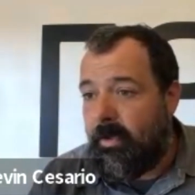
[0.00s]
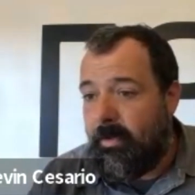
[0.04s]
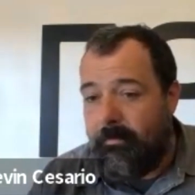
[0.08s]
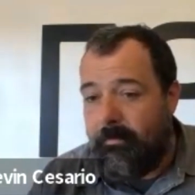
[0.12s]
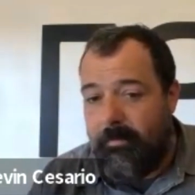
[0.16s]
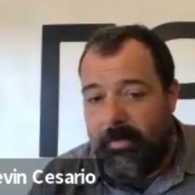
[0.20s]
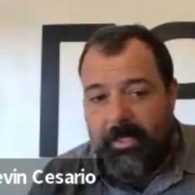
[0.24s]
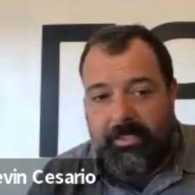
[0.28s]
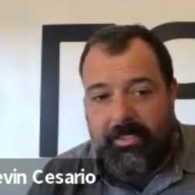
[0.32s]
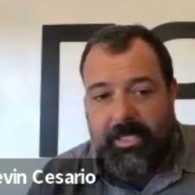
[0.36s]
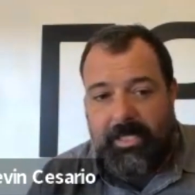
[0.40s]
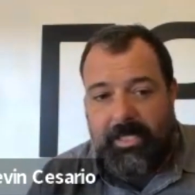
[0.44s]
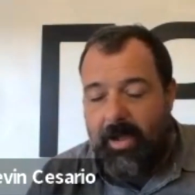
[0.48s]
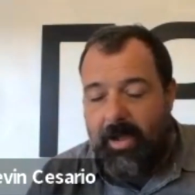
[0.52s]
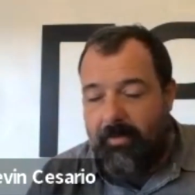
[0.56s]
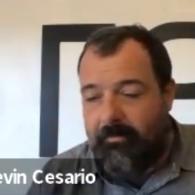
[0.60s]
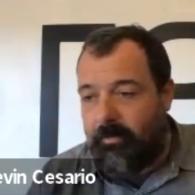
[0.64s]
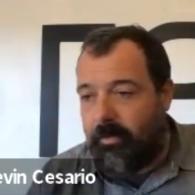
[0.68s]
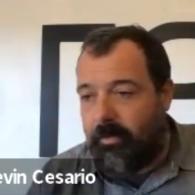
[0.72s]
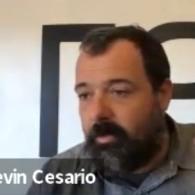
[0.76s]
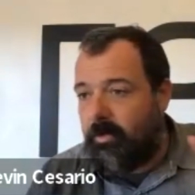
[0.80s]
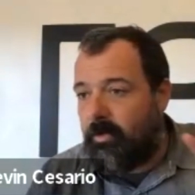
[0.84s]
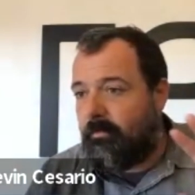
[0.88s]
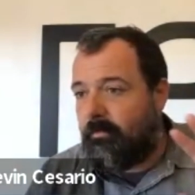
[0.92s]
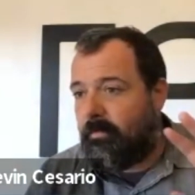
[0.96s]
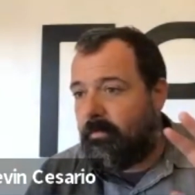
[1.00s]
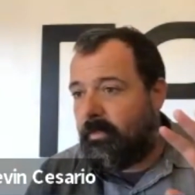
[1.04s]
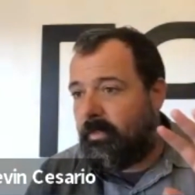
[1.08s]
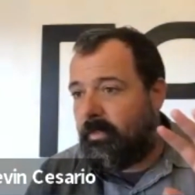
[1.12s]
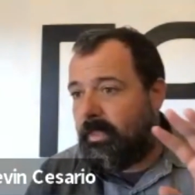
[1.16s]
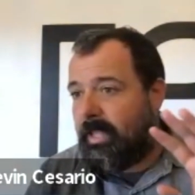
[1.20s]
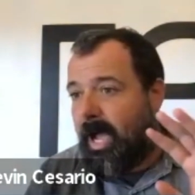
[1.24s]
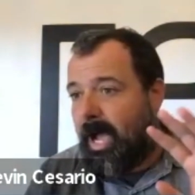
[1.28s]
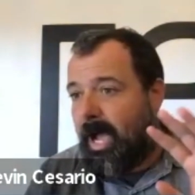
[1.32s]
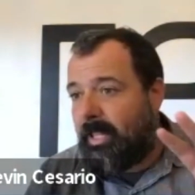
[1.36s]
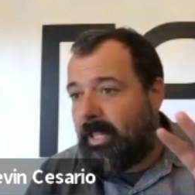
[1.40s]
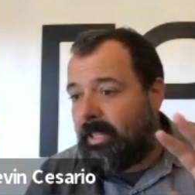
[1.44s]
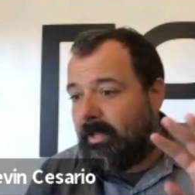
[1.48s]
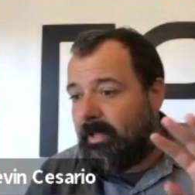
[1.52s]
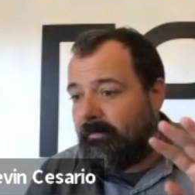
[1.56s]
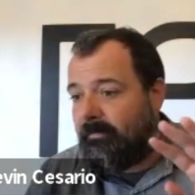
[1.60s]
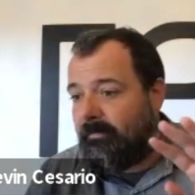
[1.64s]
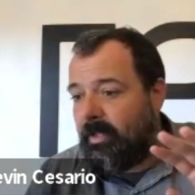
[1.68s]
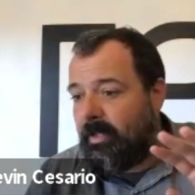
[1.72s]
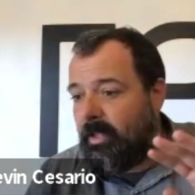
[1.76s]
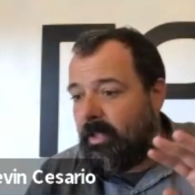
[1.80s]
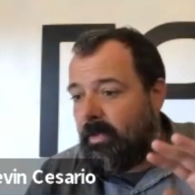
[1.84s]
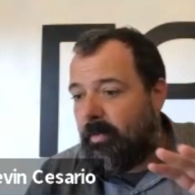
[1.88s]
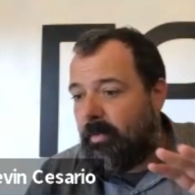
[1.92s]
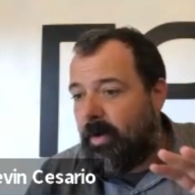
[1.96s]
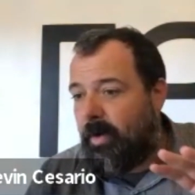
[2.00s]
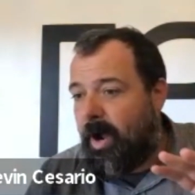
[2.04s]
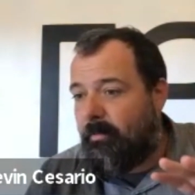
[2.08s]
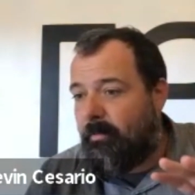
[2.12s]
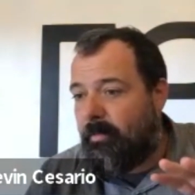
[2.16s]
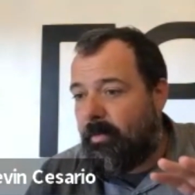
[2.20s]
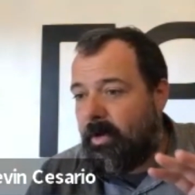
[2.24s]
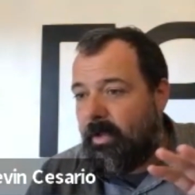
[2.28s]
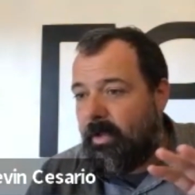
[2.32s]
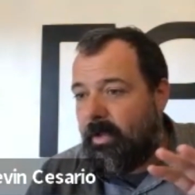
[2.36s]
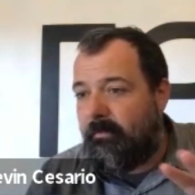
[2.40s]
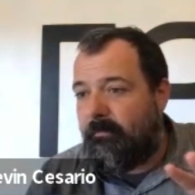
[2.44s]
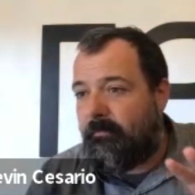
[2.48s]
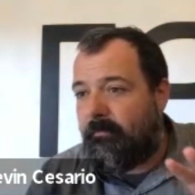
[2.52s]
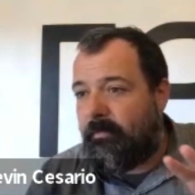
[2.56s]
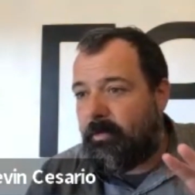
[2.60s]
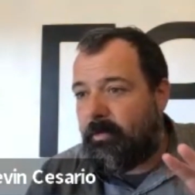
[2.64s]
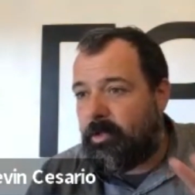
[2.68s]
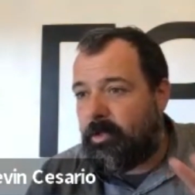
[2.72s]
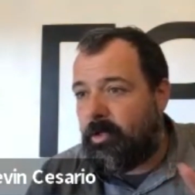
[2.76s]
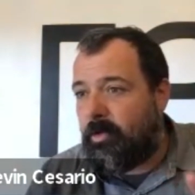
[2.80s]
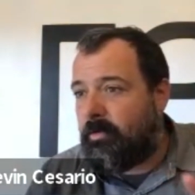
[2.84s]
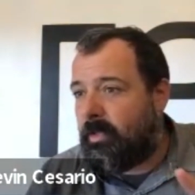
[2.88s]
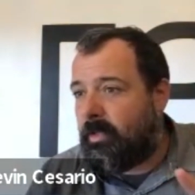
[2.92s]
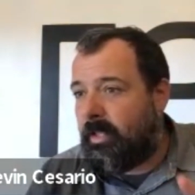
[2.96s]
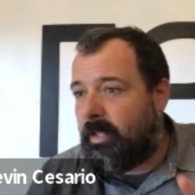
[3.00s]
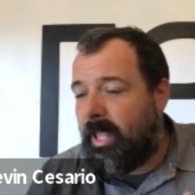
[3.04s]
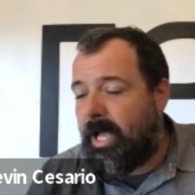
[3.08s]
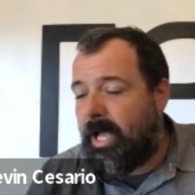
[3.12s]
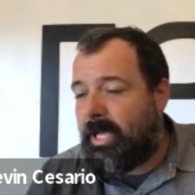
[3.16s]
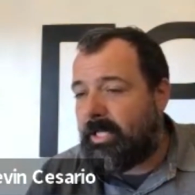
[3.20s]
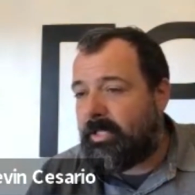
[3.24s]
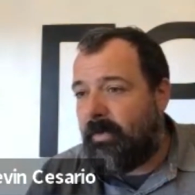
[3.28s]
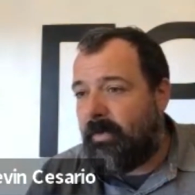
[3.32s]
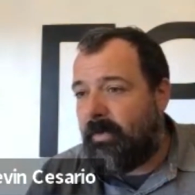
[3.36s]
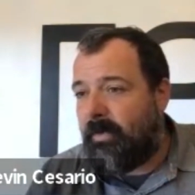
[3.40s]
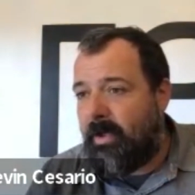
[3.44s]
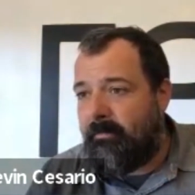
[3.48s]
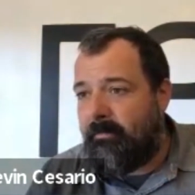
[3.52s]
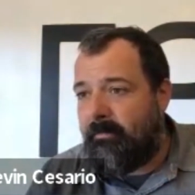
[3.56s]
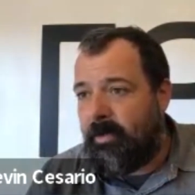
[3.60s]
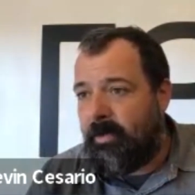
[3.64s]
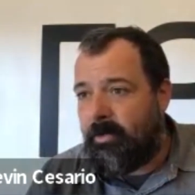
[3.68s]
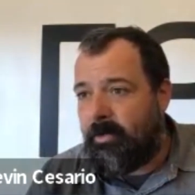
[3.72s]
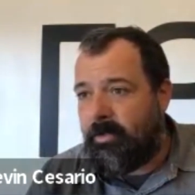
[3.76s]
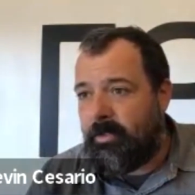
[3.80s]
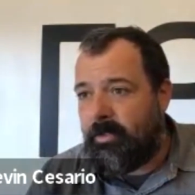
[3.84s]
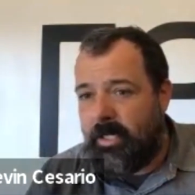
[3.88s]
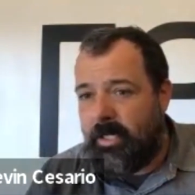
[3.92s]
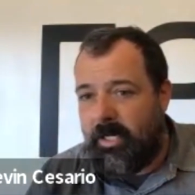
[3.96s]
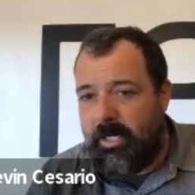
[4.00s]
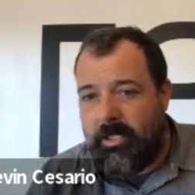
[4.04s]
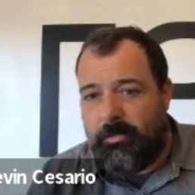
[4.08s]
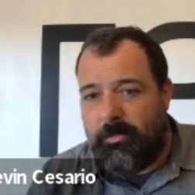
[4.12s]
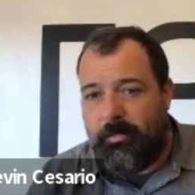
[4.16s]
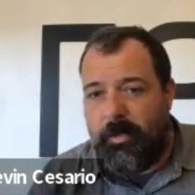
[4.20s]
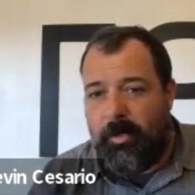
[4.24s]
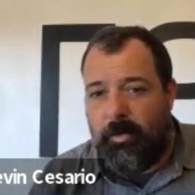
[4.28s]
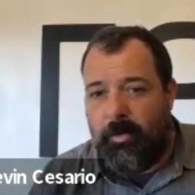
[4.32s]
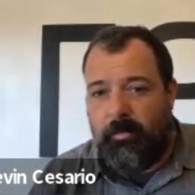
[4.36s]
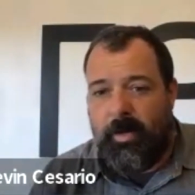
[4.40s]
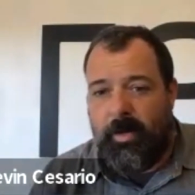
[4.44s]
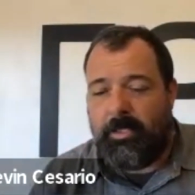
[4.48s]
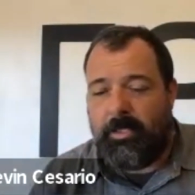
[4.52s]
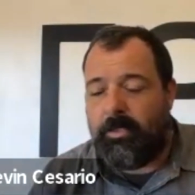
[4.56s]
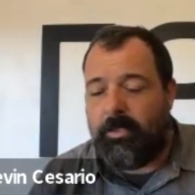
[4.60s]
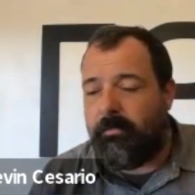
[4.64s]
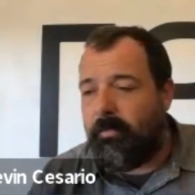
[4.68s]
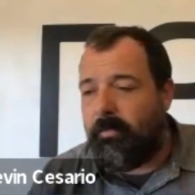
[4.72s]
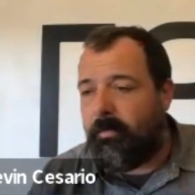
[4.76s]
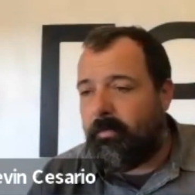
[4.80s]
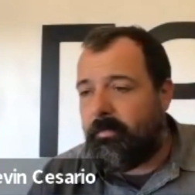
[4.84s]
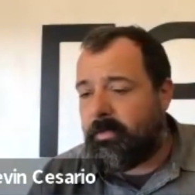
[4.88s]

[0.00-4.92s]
Because after you've not lived in the property for two of the last five years and it's been a rental for,